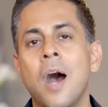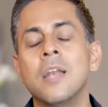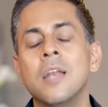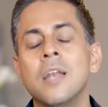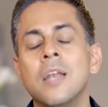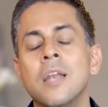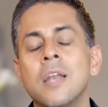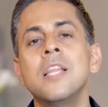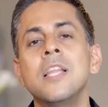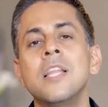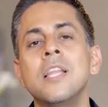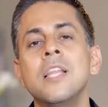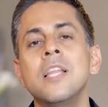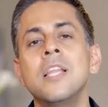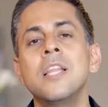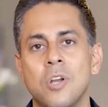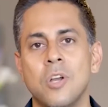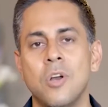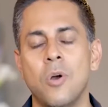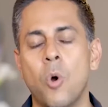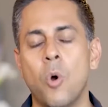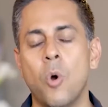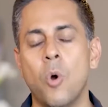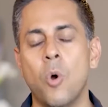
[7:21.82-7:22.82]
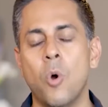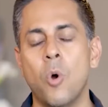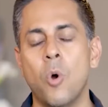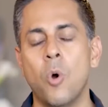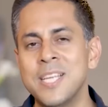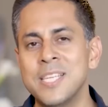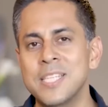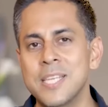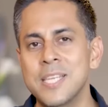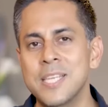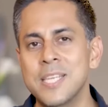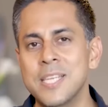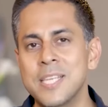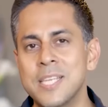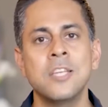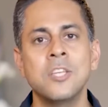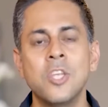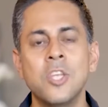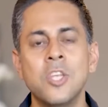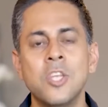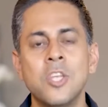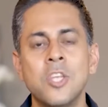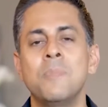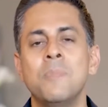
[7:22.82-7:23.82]
unleash all of these
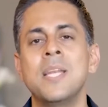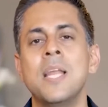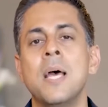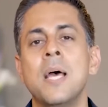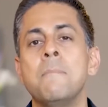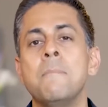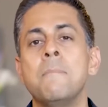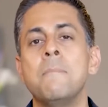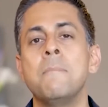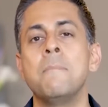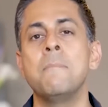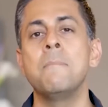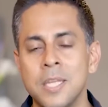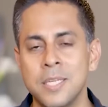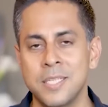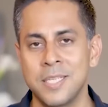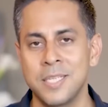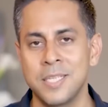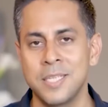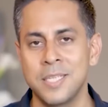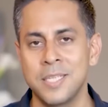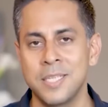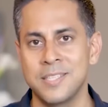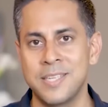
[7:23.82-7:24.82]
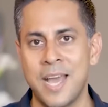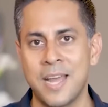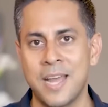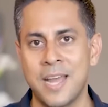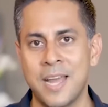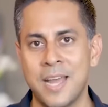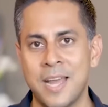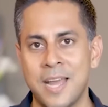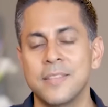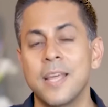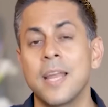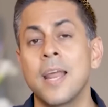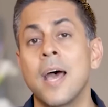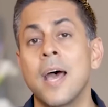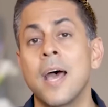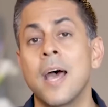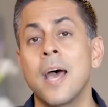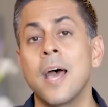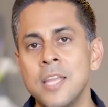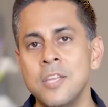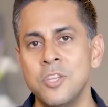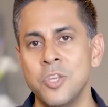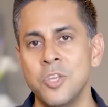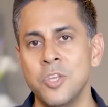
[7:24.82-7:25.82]
latent human abilities that
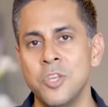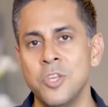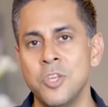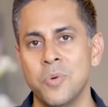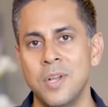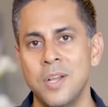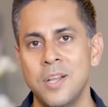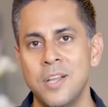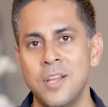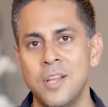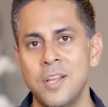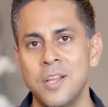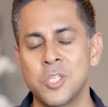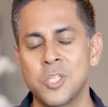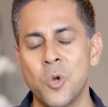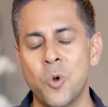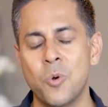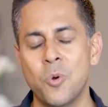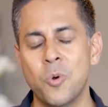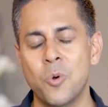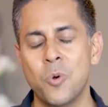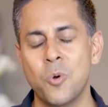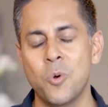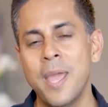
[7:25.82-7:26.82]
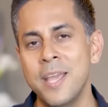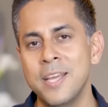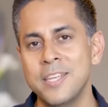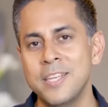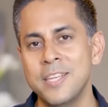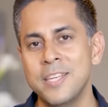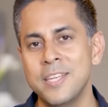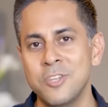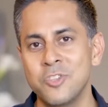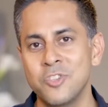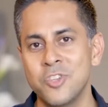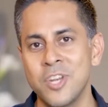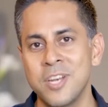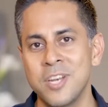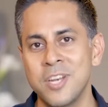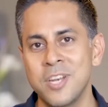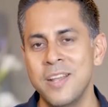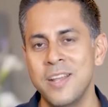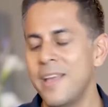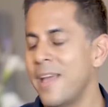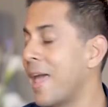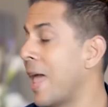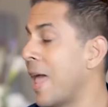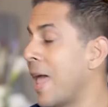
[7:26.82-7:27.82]
are in you. So pay
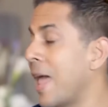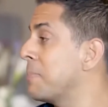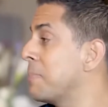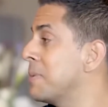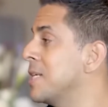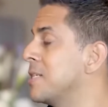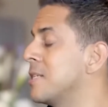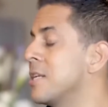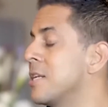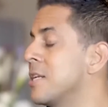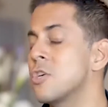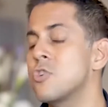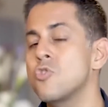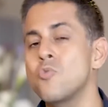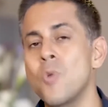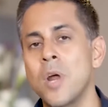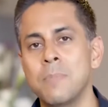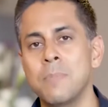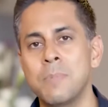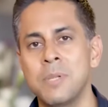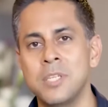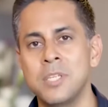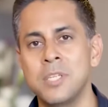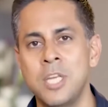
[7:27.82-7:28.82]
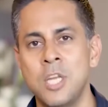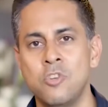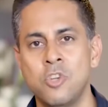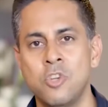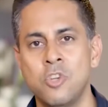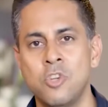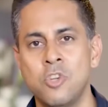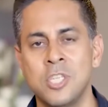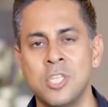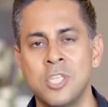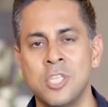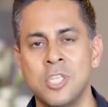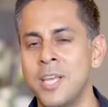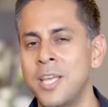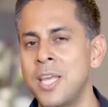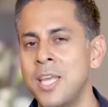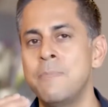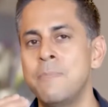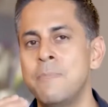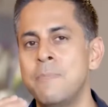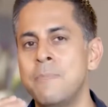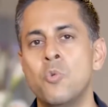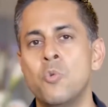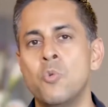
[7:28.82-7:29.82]
attention. Emily's an incredible teacher. She's going
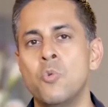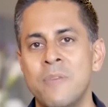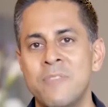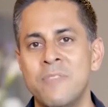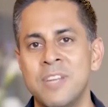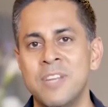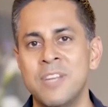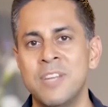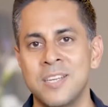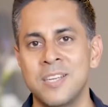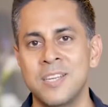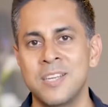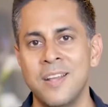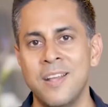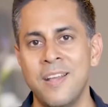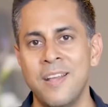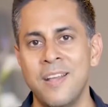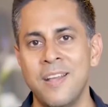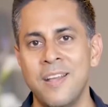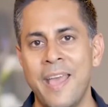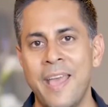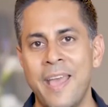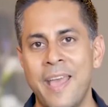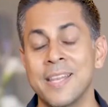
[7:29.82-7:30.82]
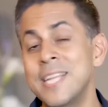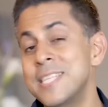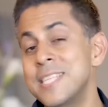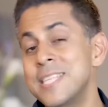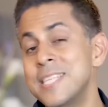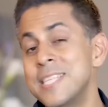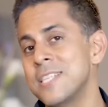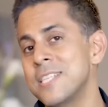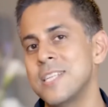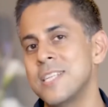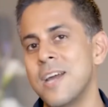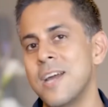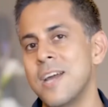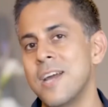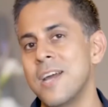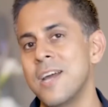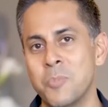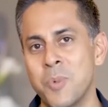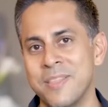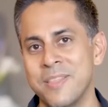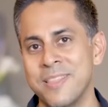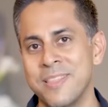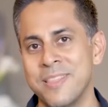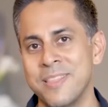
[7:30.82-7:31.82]
to keep you riveted. And let's get
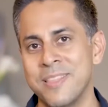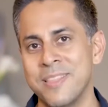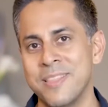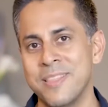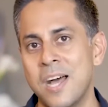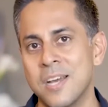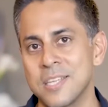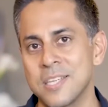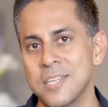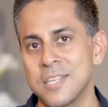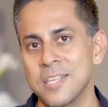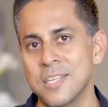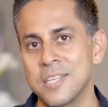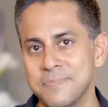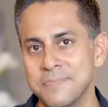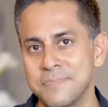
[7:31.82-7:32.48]
started with this class.